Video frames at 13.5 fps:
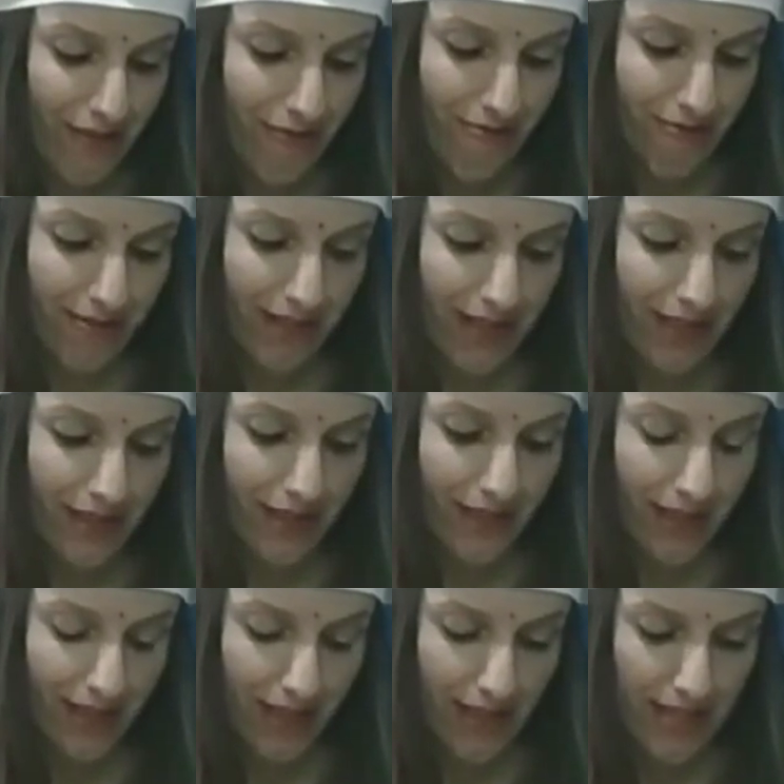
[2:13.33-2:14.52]
coconut
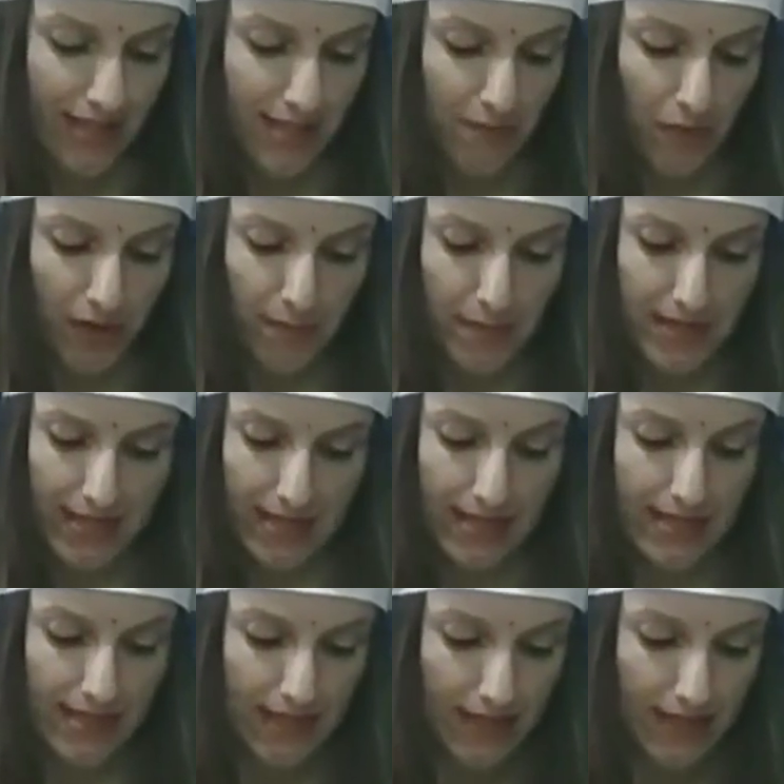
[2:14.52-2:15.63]
in small pieces.